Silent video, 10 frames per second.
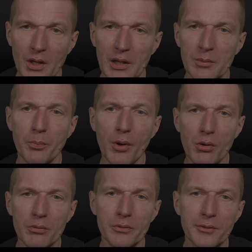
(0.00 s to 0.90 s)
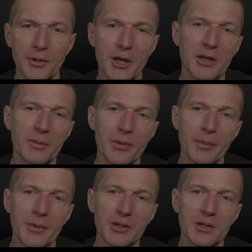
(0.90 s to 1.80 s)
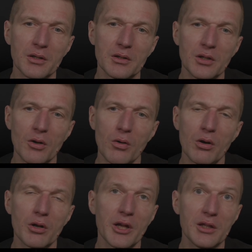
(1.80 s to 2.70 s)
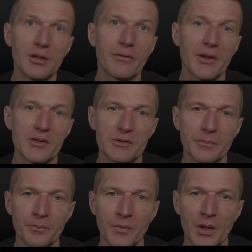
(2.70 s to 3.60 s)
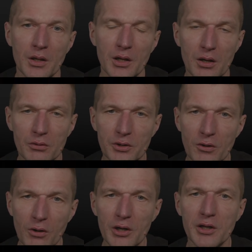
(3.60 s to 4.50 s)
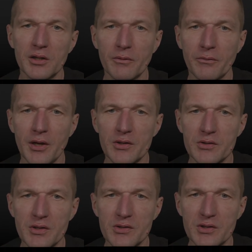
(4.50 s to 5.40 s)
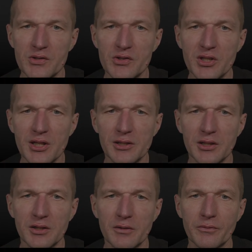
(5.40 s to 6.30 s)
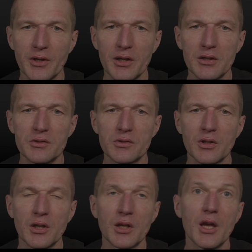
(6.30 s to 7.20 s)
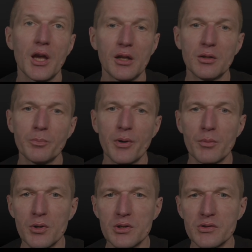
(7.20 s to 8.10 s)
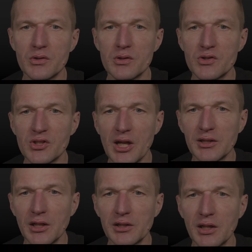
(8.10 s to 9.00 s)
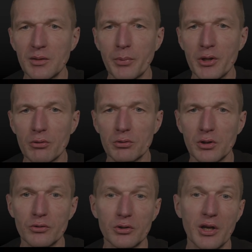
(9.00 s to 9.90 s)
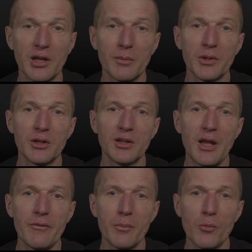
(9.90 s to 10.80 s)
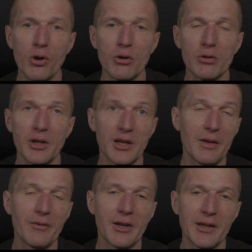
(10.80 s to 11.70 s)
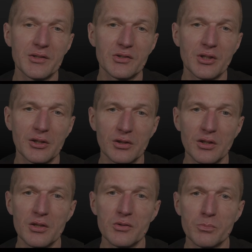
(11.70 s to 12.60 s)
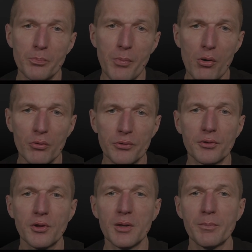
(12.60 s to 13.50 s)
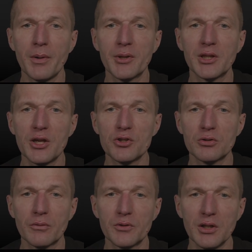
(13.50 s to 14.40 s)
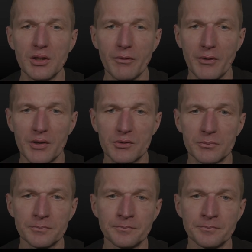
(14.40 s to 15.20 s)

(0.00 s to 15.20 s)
and both are implementing the order interface. Now, the order interface is a sealed interface, and it permits standard and priority. So there can be never more and never less than this both implementation of the interface.